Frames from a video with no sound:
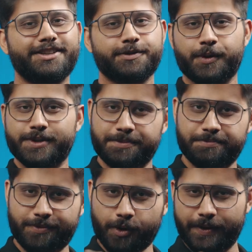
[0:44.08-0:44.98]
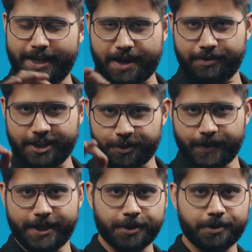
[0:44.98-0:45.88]
So, folks, before we dive into the
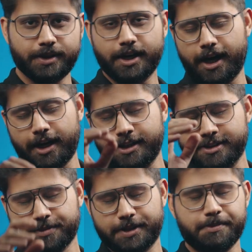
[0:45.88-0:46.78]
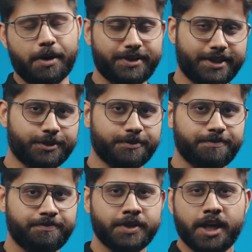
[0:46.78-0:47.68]
video, a little something about Ditto.
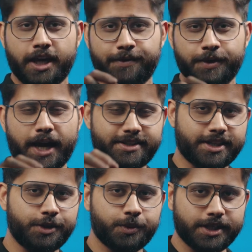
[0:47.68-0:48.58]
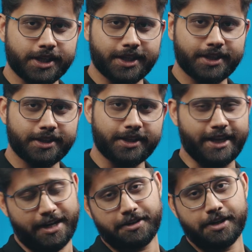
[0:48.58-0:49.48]
If you guys are new here,
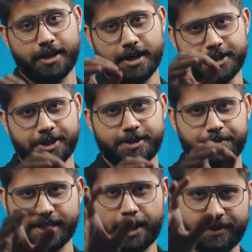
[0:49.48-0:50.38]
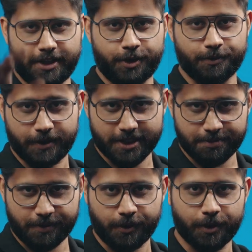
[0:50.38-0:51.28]
then consider subscribing Ditto first
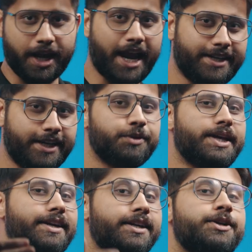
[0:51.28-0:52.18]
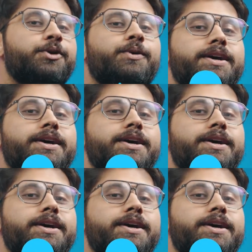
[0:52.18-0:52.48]
before I tell you that Ditto